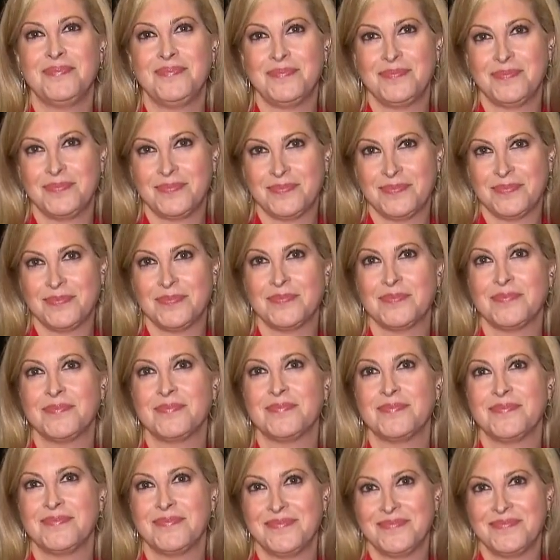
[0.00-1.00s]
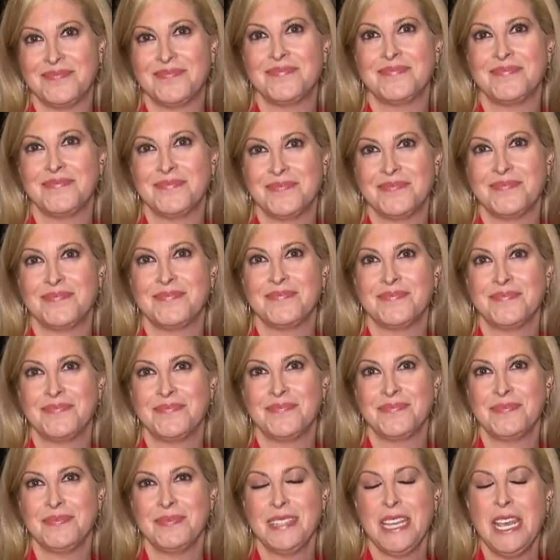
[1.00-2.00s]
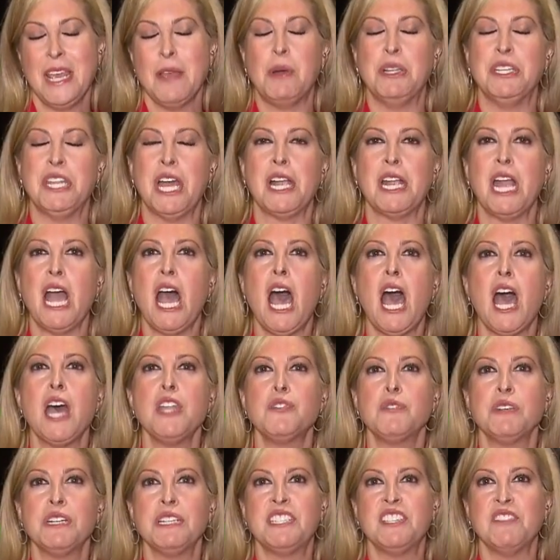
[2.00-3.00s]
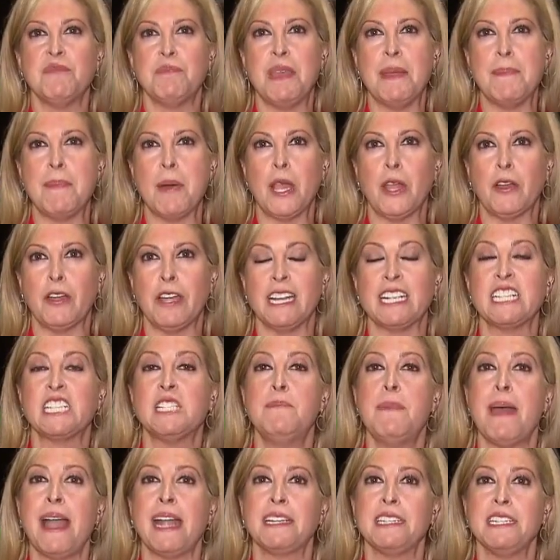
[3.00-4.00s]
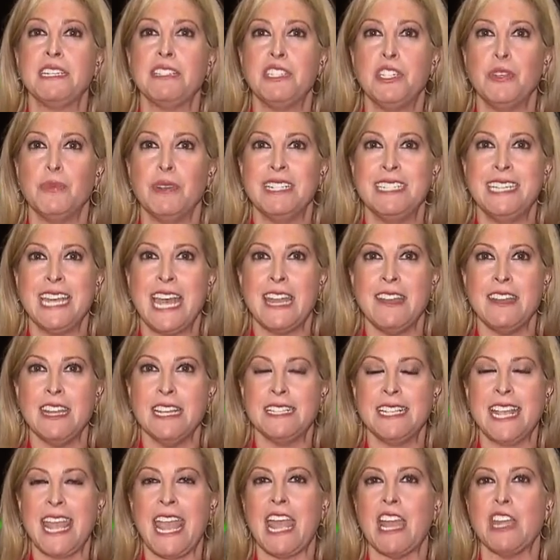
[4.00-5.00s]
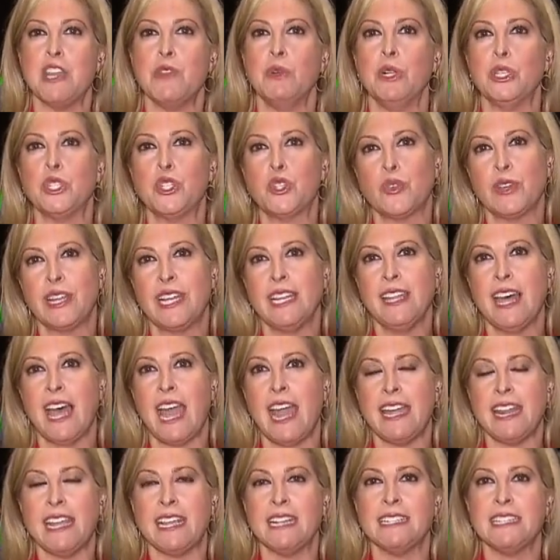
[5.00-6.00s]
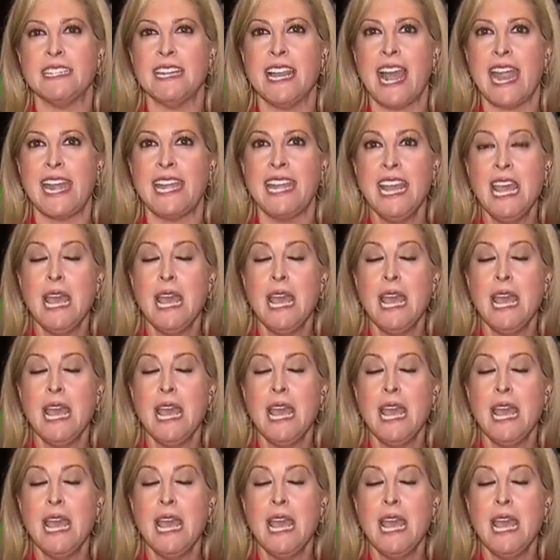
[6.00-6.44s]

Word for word: Well, Doug, hundreds of people are expected to attend this annual tree lighting tonight,